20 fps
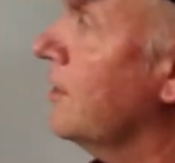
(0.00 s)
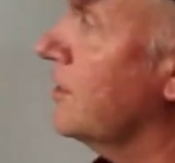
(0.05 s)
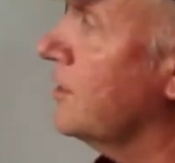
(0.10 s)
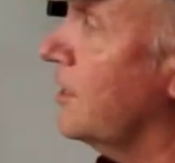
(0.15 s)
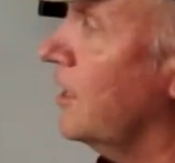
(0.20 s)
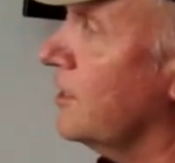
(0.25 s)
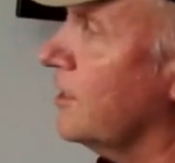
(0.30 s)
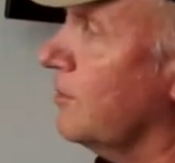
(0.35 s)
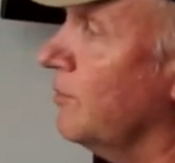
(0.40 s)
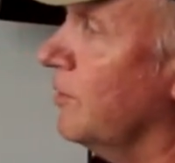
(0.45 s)
This
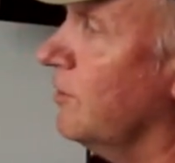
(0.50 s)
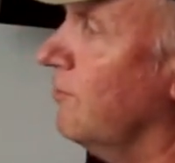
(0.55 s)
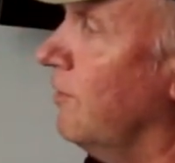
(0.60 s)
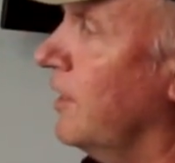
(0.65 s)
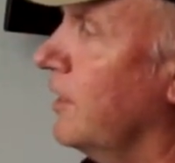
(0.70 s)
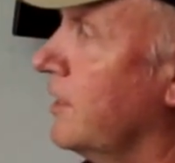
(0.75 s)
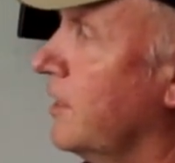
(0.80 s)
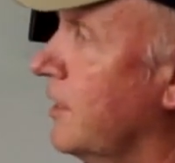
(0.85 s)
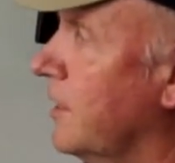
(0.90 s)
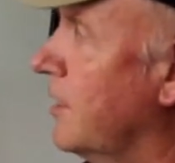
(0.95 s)
has to be
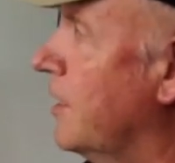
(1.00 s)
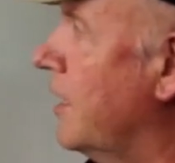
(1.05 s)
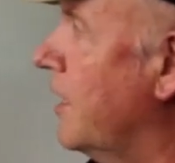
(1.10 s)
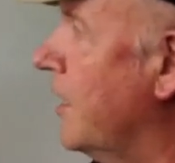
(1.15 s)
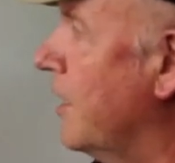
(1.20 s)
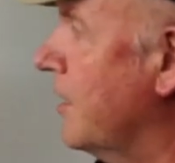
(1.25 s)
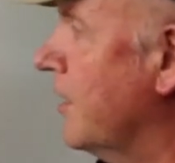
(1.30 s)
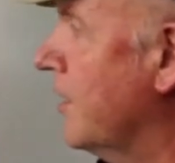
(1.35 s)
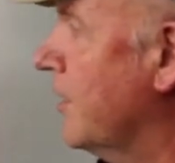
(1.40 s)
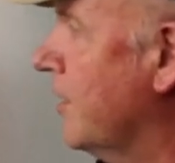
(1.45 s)
greater than
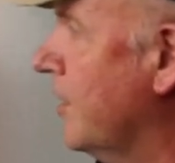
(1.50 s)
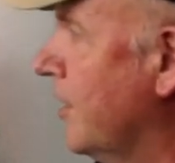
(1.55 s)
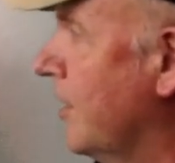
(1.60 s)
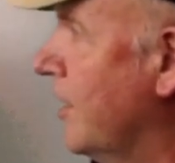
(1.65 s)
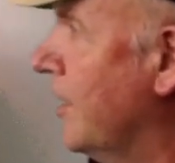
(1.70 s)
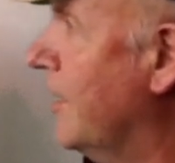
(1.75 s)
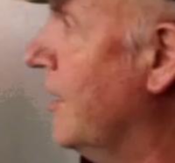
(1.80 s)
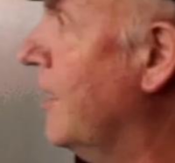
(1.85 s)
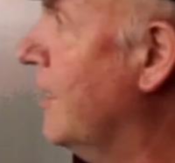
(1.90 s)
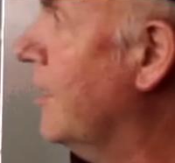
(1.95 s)
that.
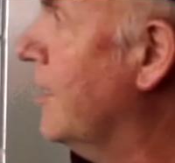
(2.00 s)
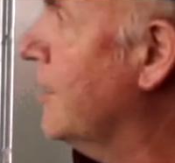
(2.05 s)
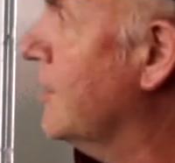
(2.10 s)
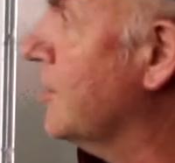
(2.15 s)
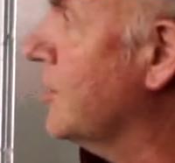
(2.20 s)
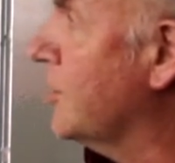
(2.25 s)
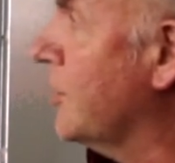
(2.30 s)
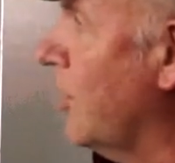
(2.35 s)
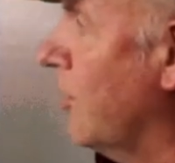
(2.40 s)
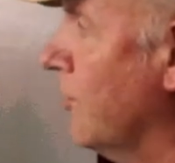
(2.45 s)

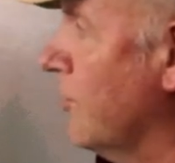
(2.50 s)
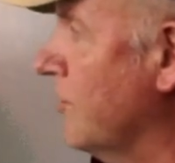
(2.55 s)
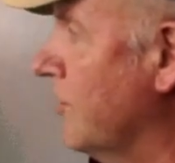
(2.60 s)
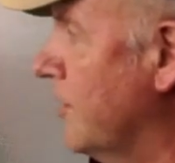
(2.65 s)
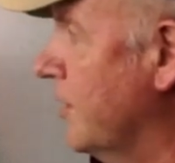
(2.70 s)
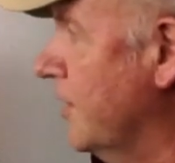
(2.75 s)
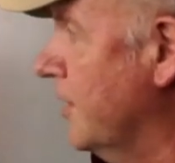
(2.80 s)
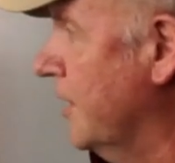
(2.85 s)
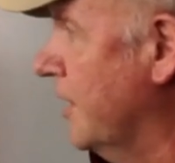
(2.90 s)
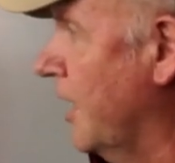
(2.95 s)

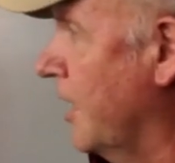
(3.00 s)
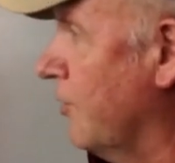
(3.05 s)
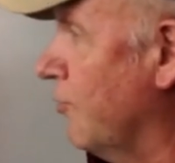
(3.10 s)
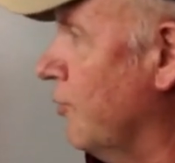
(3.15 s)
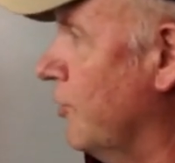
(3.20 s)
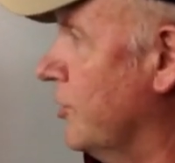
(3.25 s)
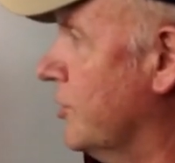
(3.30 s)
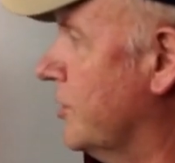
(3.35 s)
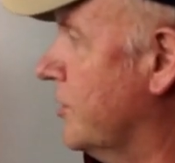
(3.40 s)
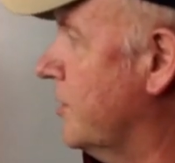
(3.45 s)
So, in other
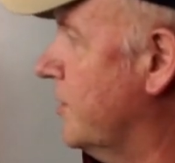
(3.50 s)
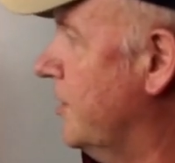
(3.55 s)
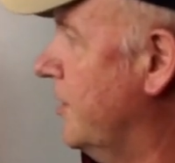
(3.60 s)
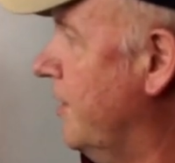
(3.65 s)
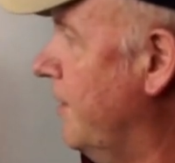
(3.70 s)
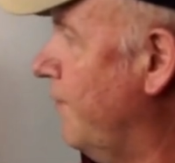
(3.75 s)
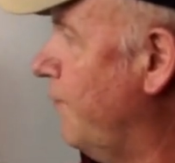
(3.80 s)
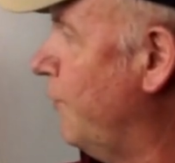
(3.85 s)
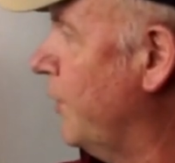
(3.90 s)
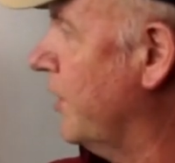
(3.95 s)
words,
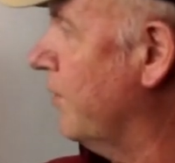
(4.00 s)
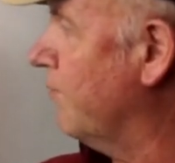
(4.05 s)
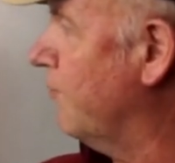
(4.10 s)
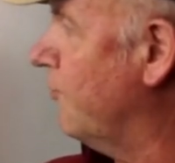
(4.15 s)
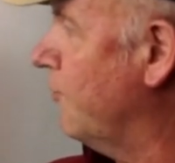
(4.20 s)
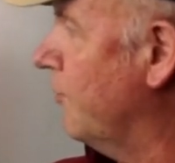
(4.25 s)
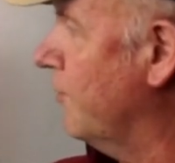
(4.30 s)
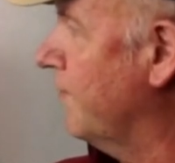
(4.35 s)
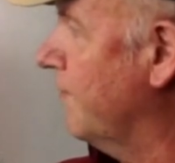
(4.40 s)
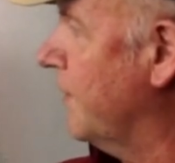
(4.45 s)
if we can
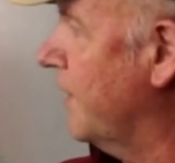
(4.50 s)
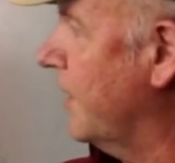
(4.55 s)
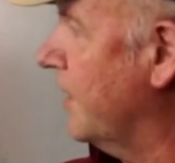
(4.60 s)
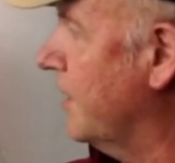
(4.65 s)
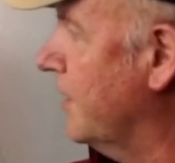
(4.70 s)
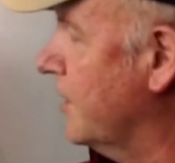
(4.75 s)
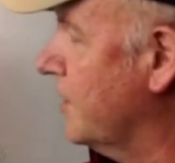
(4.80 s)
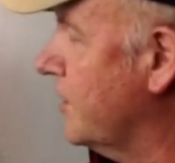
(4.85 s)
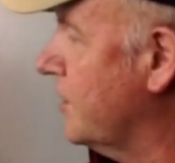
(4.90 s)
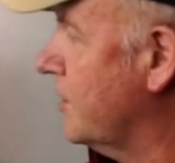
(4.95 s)
prove
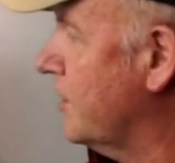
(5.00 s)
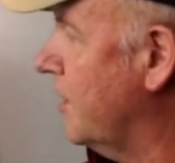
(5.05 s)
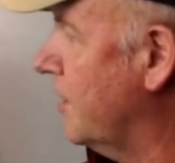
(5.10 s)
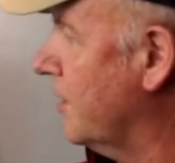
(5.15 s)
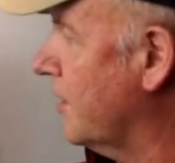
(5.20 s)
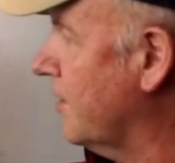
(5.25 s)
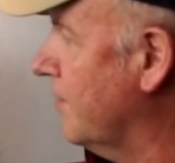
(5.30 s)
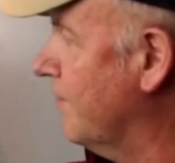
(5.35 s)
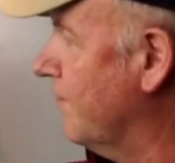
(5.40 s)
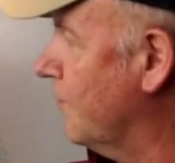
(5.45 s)
that this
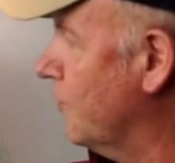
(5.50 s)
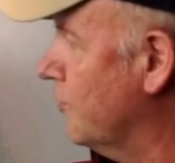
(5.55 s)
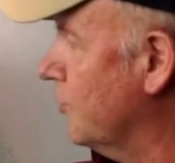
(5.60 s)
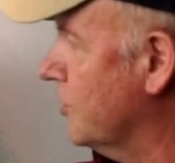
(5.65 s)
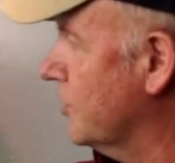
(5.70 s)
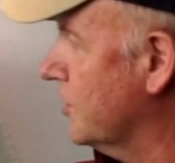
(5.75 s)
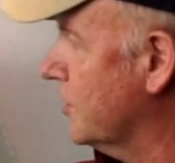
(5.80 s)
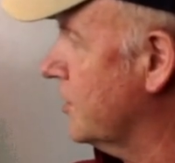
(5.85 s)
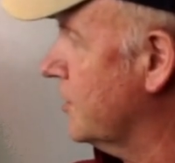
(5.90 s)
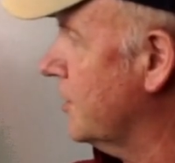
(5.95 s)

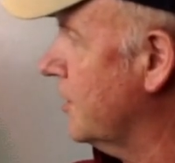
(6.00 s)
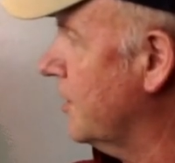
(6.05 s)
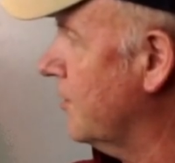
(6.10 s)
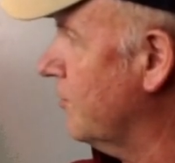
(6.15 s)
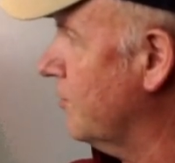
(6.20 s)
converges,